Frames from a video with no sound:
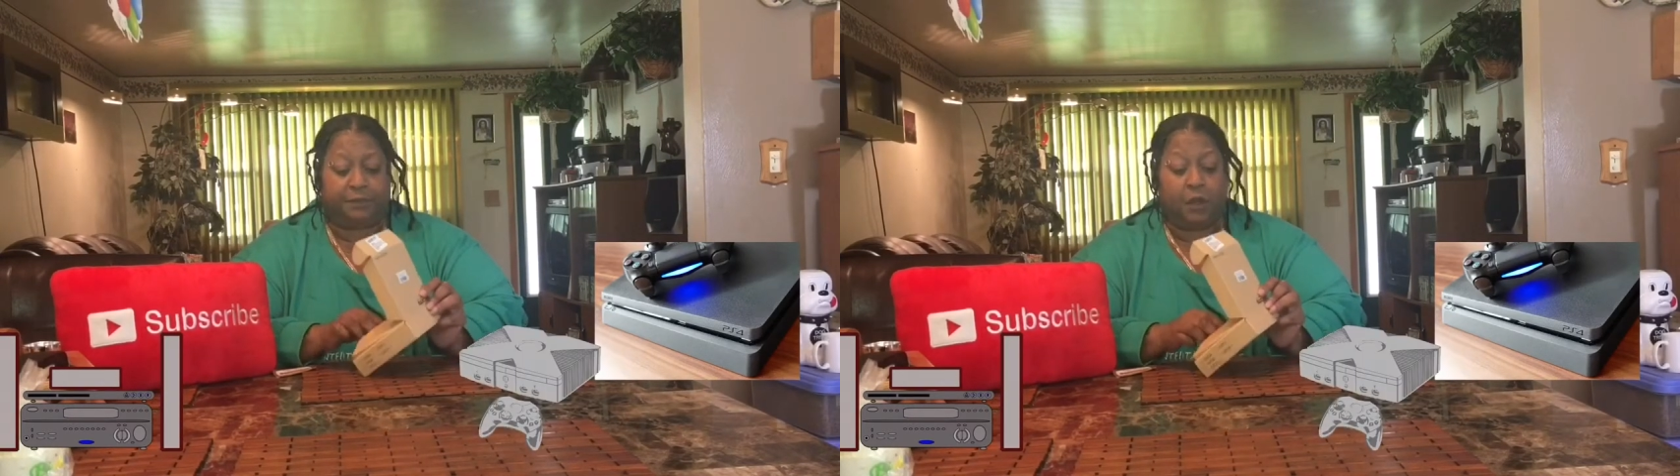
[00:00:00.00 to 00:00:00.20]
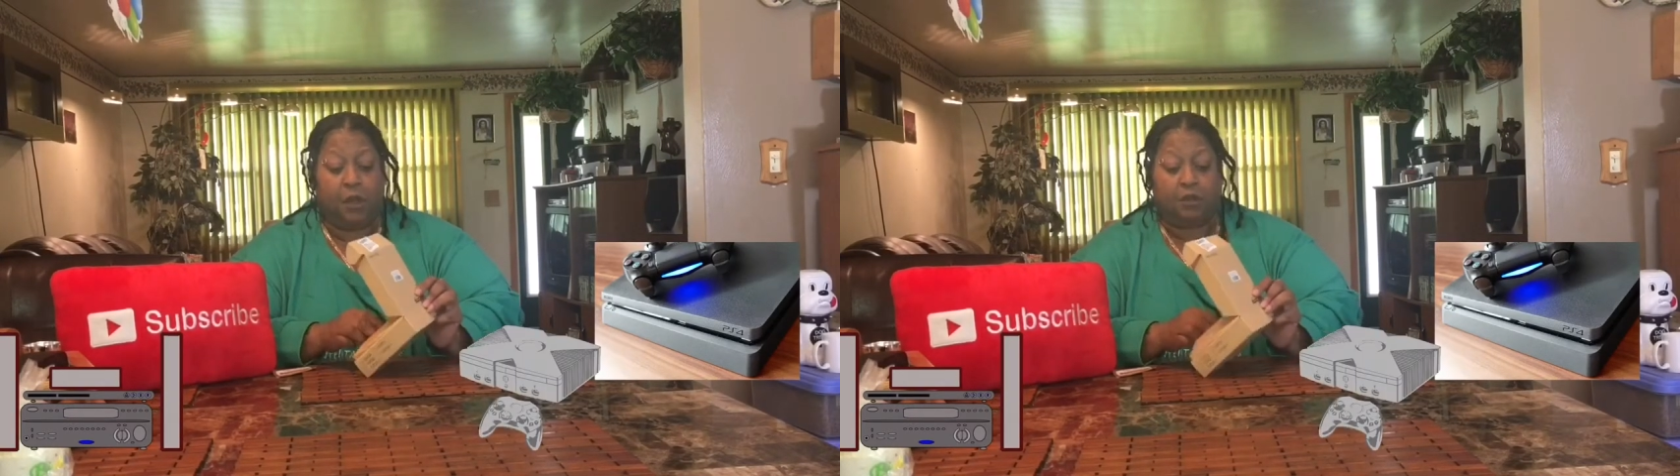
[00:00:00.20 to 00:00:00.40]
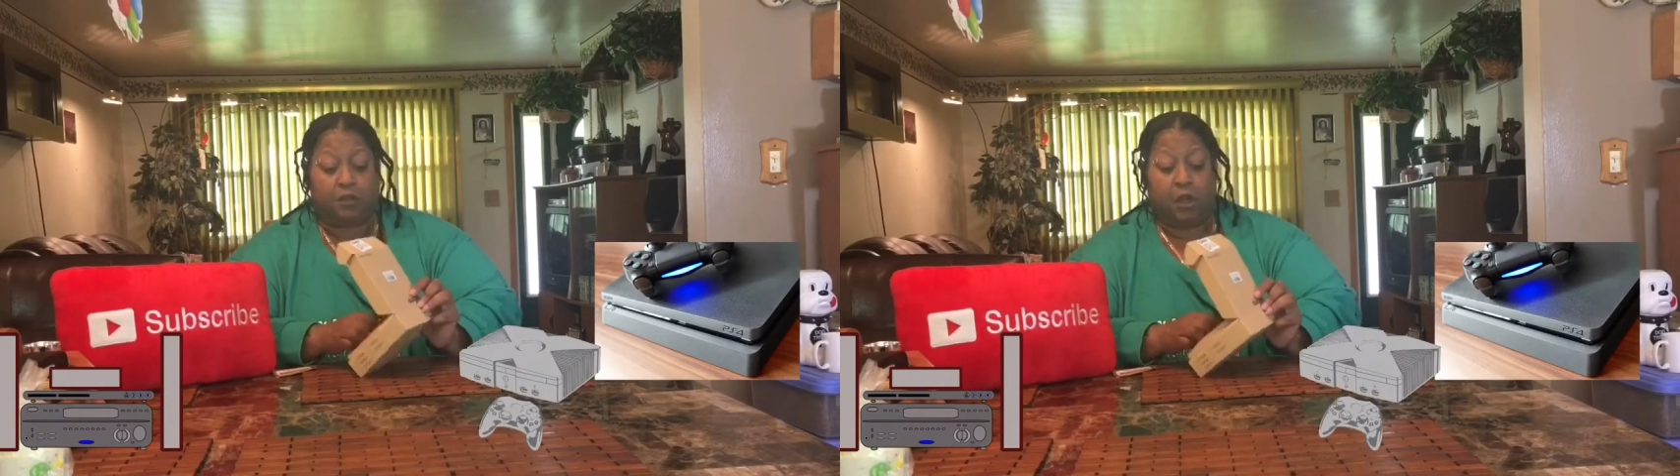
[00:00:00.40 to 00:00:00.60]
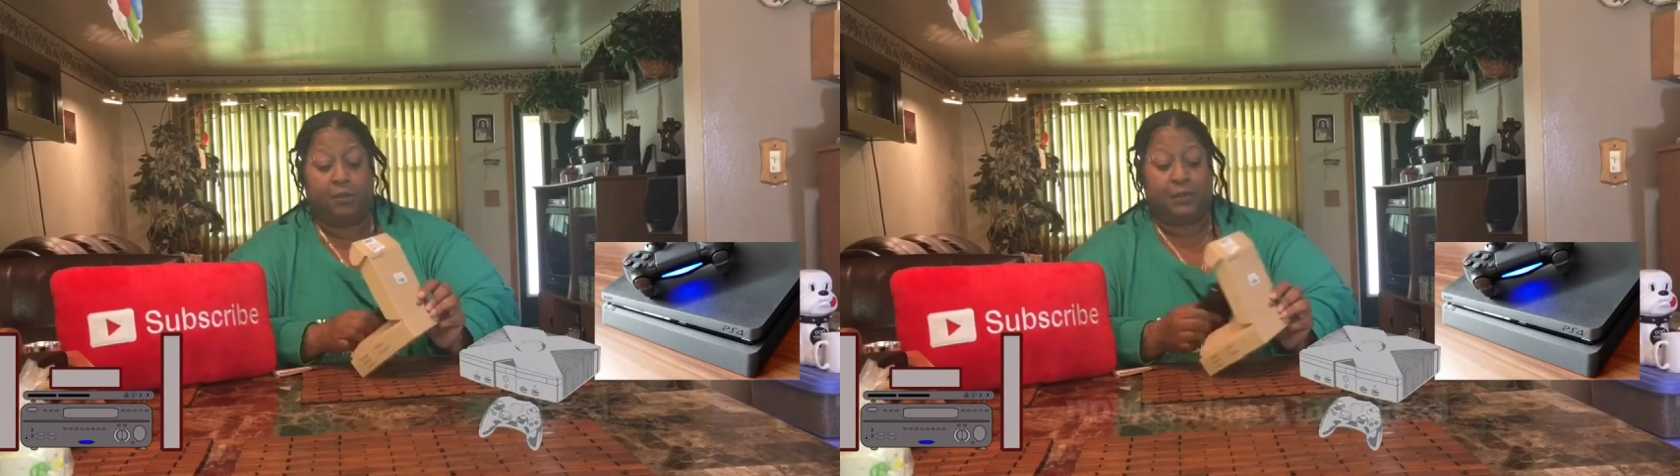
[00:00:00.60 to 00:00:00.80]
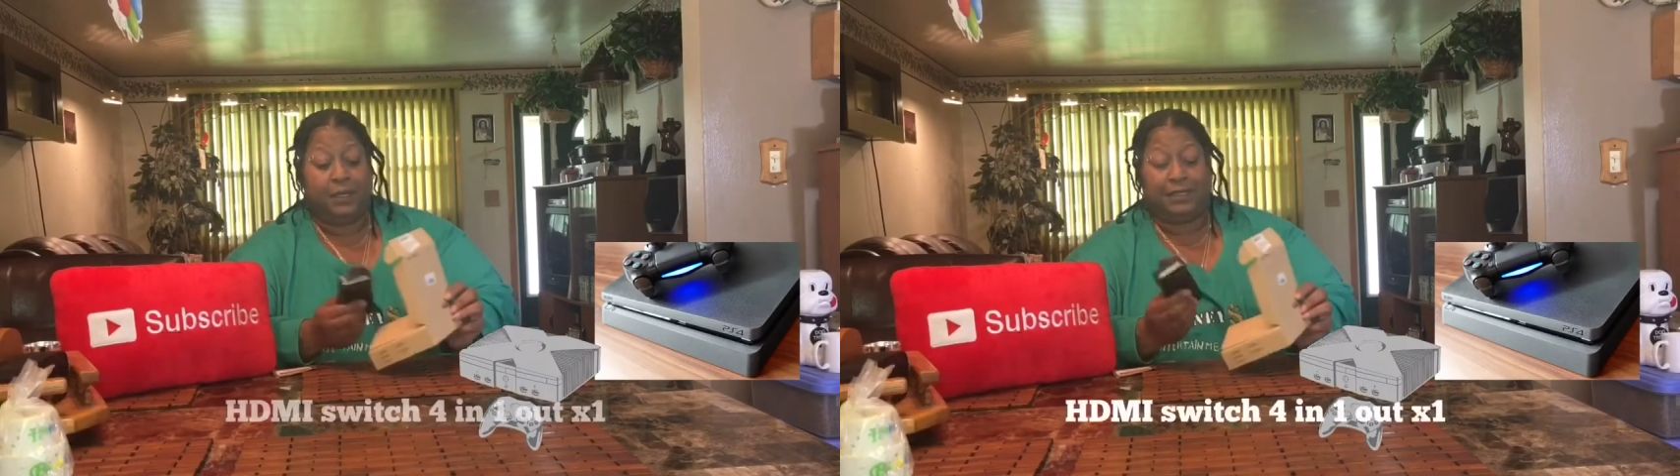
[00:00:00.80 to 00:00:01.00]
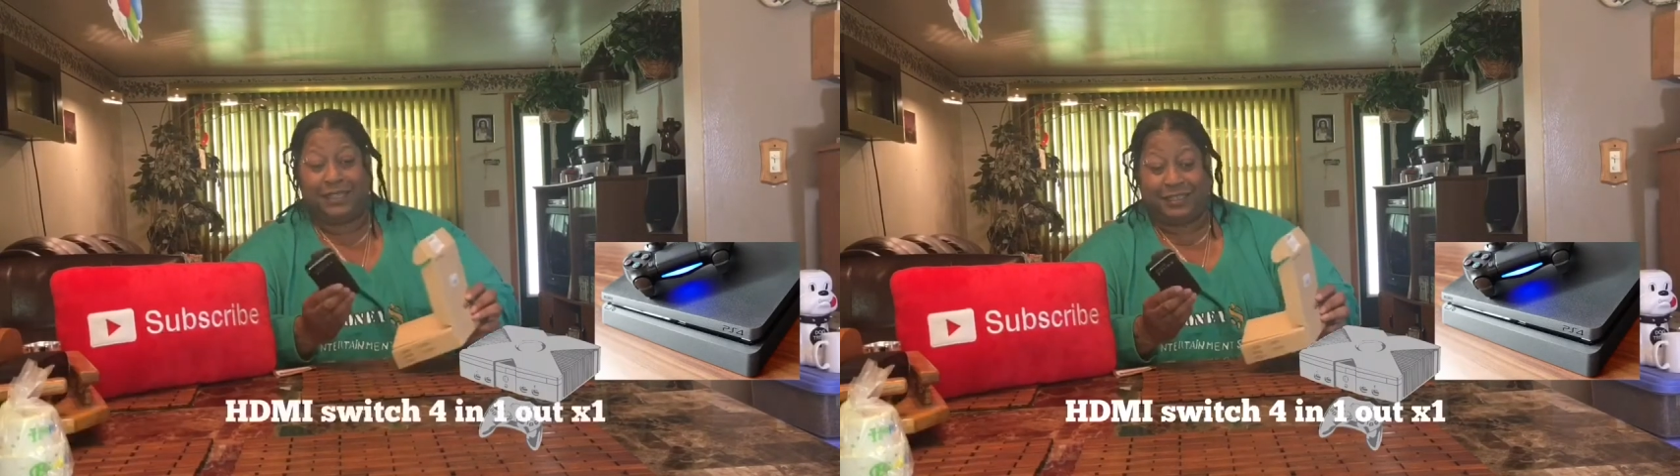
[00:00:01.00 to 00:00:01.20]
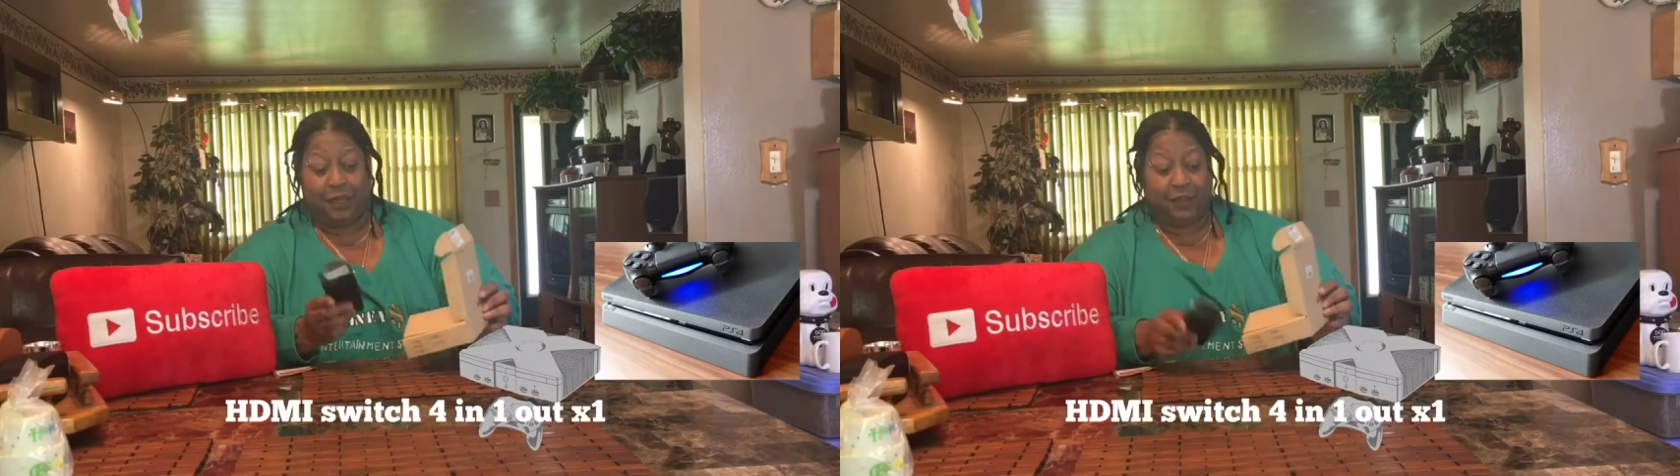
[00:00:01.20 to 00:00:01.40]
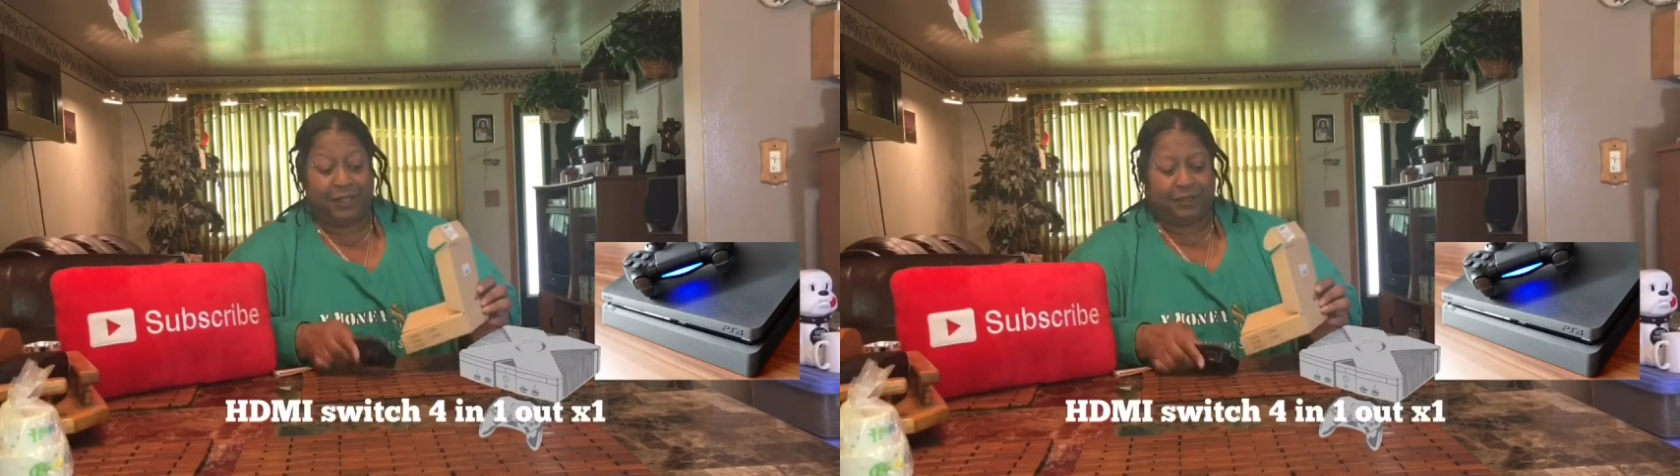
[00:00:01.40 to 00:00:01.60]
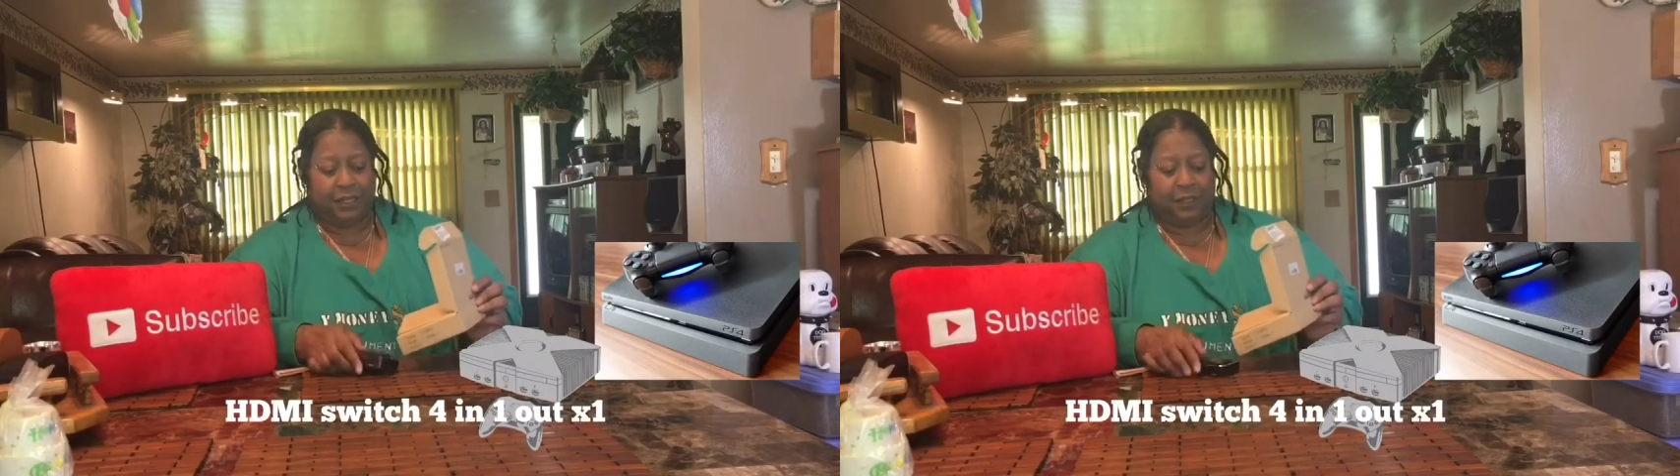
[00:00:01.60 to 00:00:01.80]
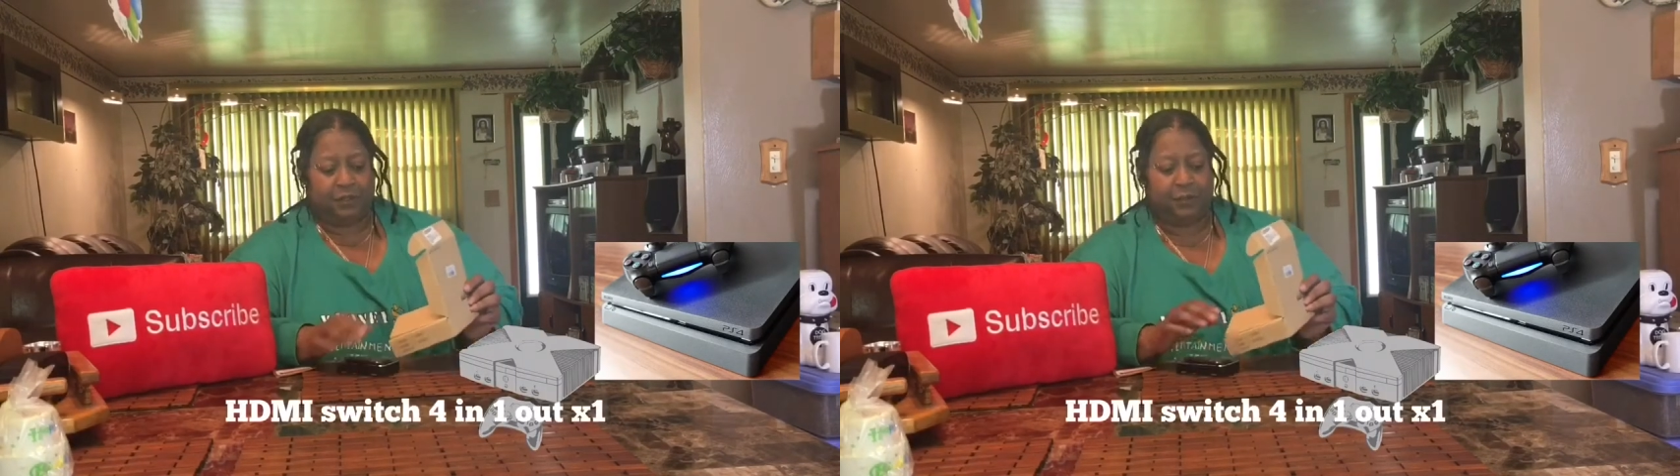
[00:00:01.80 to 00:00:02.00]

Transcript: So they sell these things.